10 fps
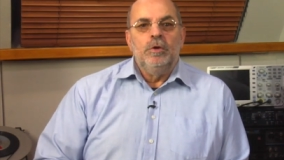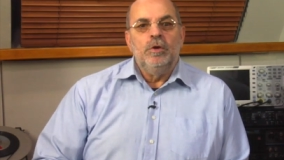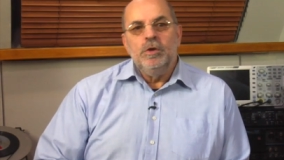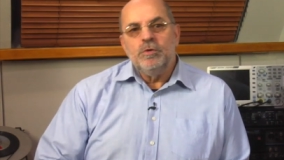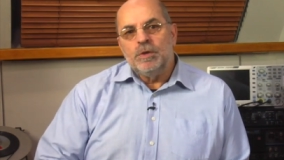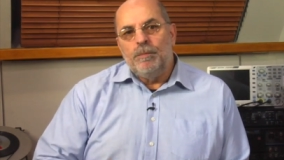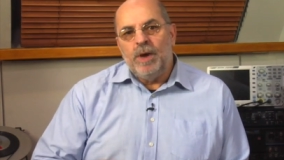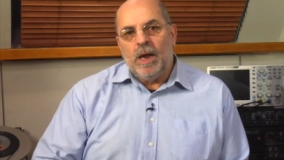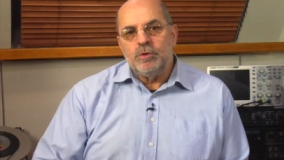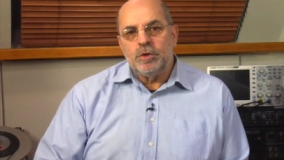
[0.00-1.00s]
You use a
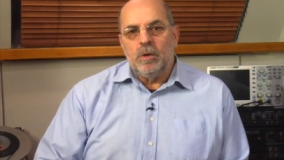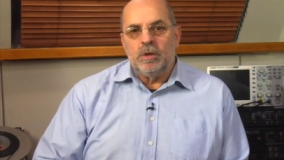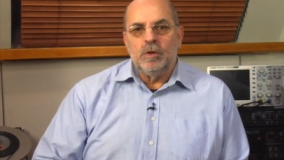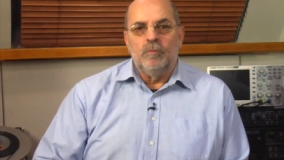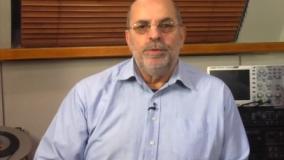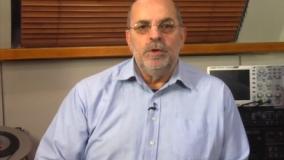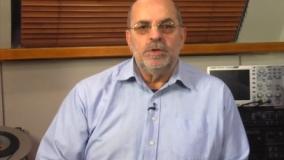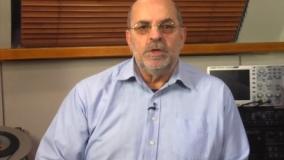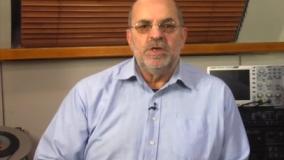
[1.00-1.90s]
browser on a computer,